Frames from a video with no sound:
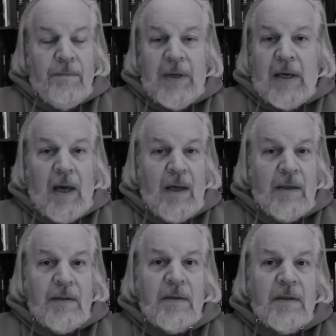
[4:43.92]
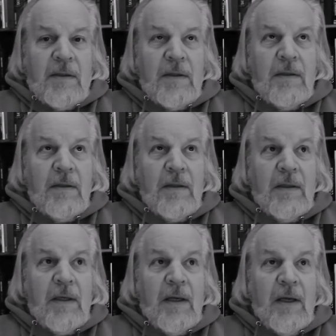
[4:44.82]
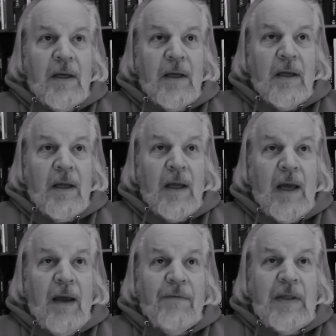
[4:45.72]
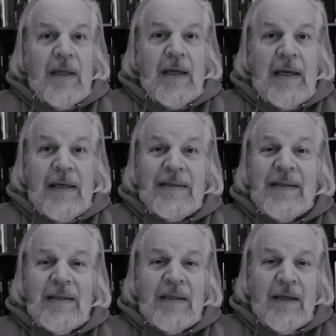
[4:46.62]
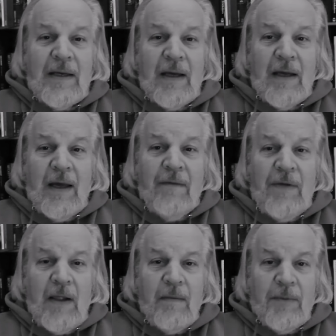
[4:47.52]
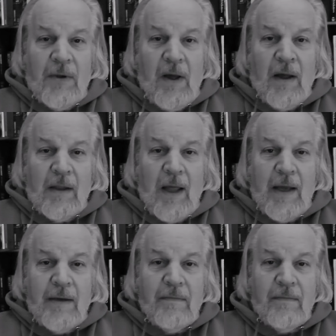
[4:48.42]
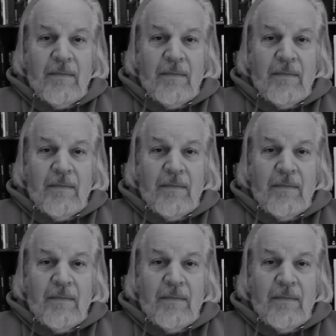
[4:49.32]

Because everything isn't available online.